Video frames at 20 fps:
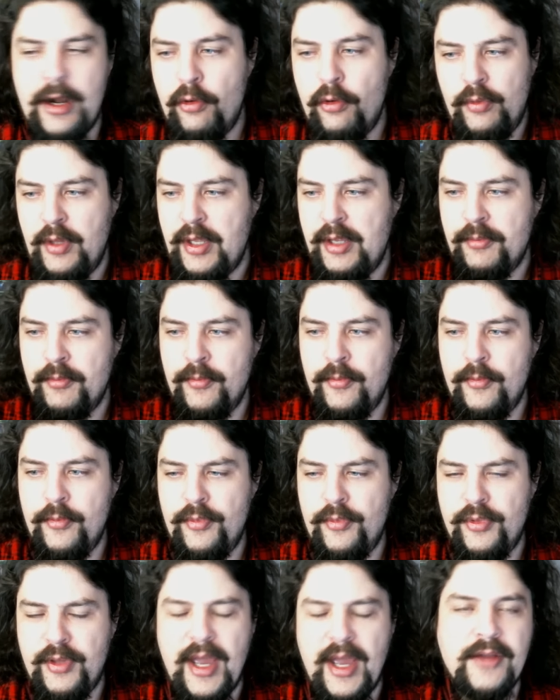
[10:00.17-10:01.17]
only
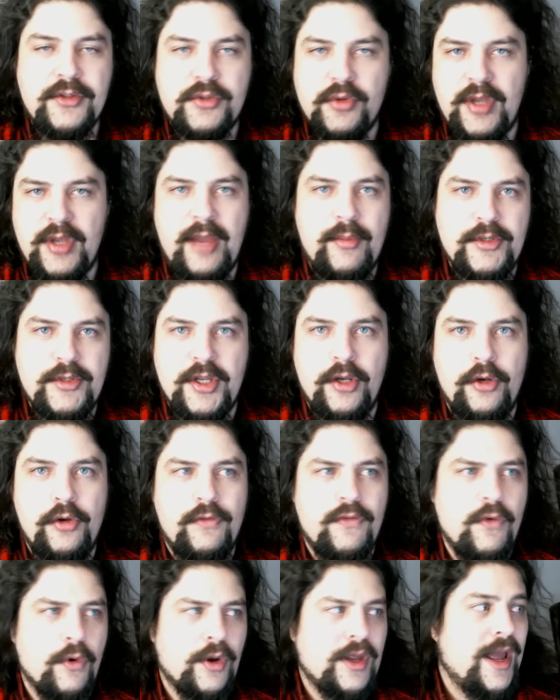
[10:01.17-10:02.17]
console gaming is going to do
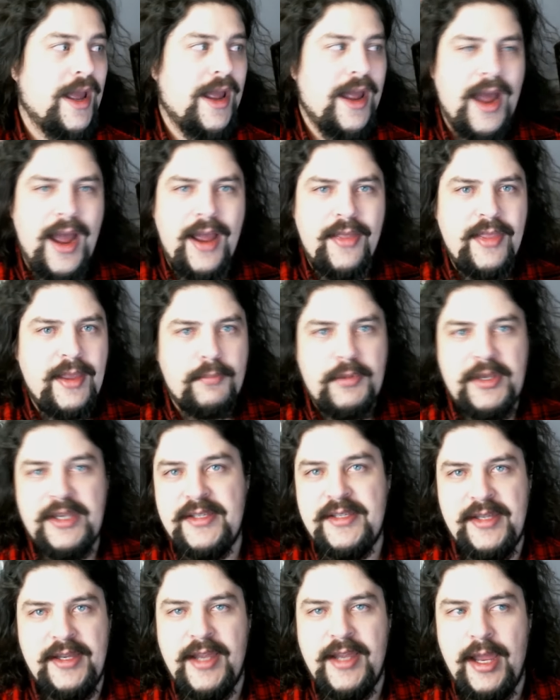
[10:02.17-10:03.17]
4K, I think
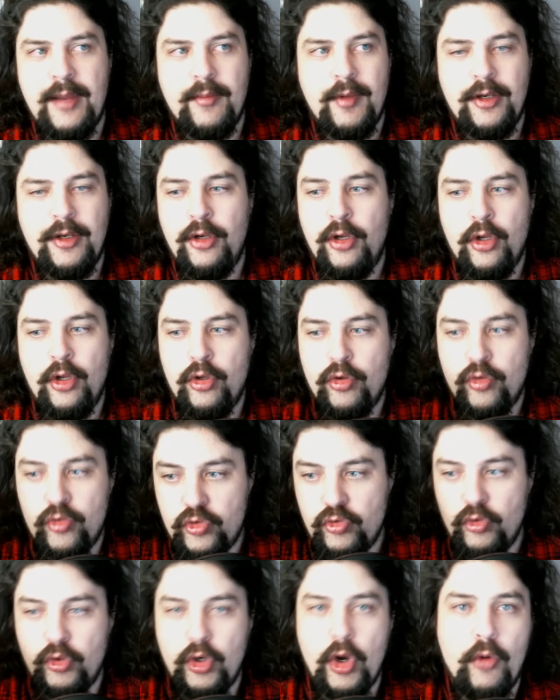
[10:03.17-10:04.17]
PC gaming
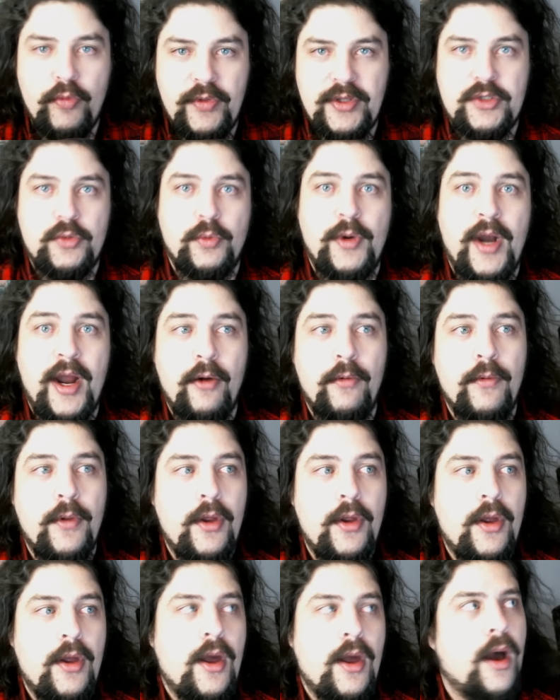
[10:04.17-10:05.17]
should go this route.
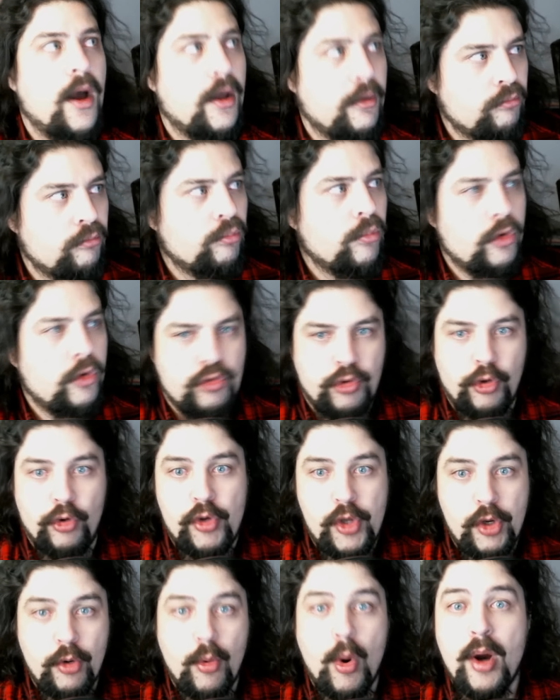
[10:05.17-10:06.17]
True,
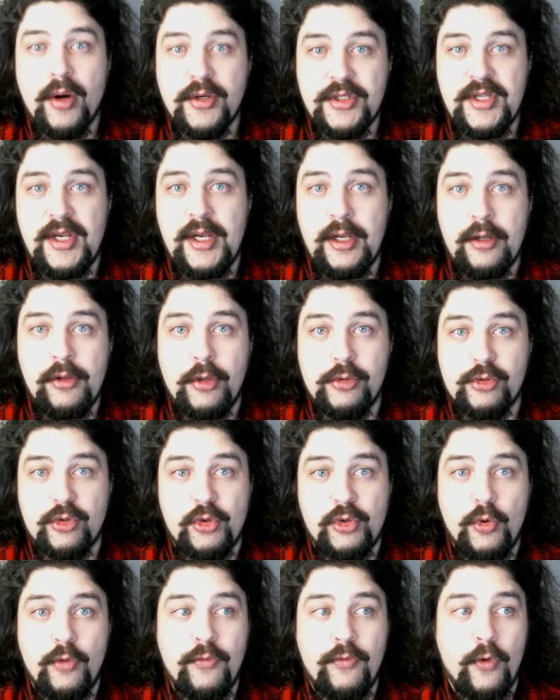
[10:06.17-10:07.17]
you are sitting closer
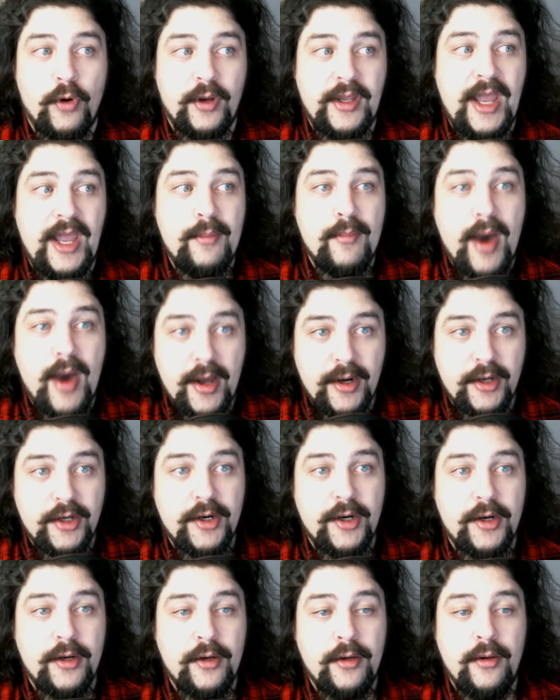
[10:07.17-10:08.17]
to a 4K
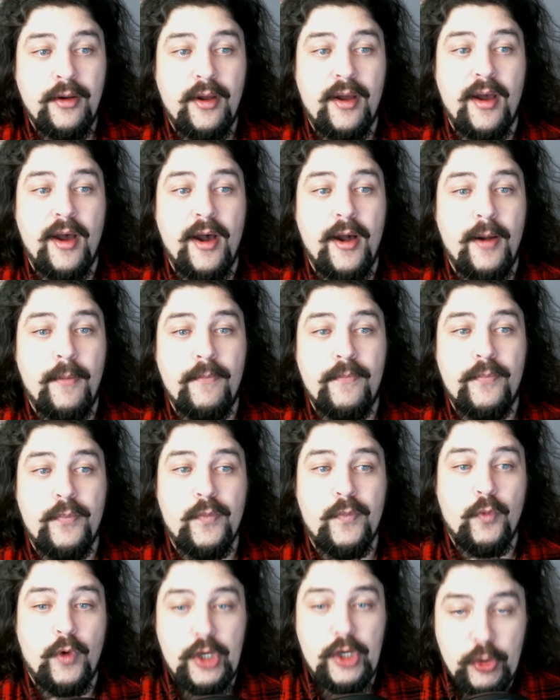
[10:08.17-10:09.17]
monitor,
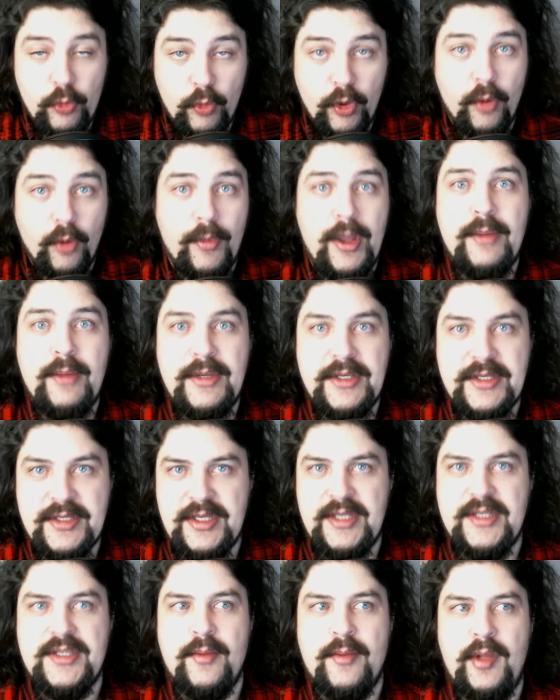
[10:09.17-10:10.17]
where you will maybe
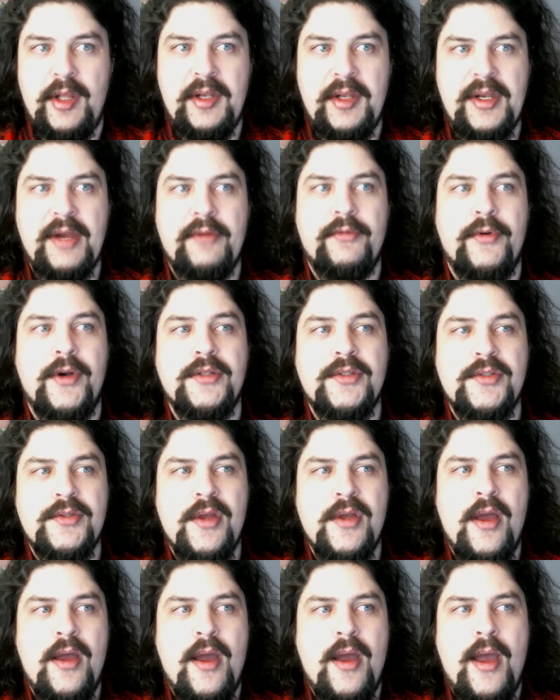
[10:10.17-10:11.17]
see some of the difference.
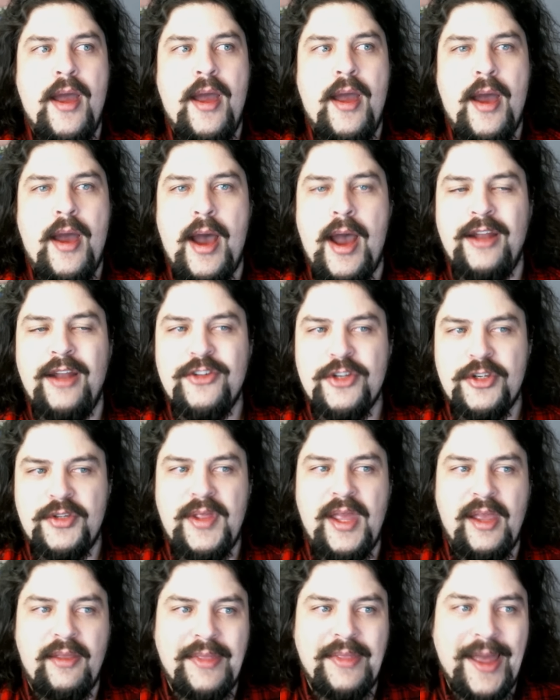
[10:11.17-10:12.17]
I just
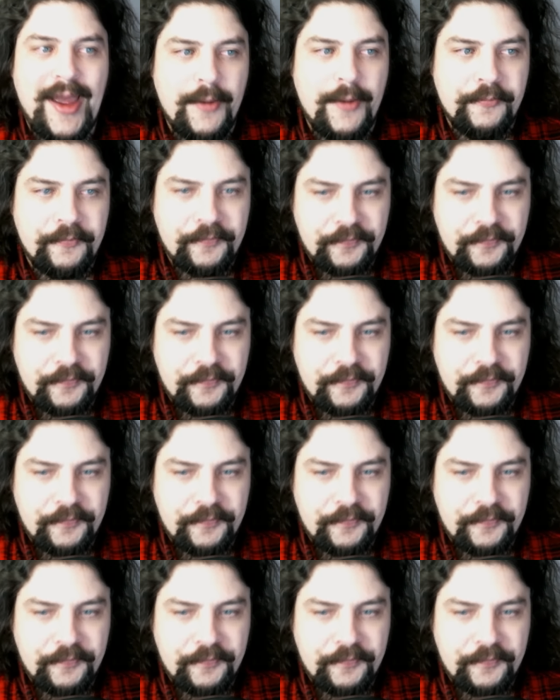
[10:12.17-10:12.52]
think that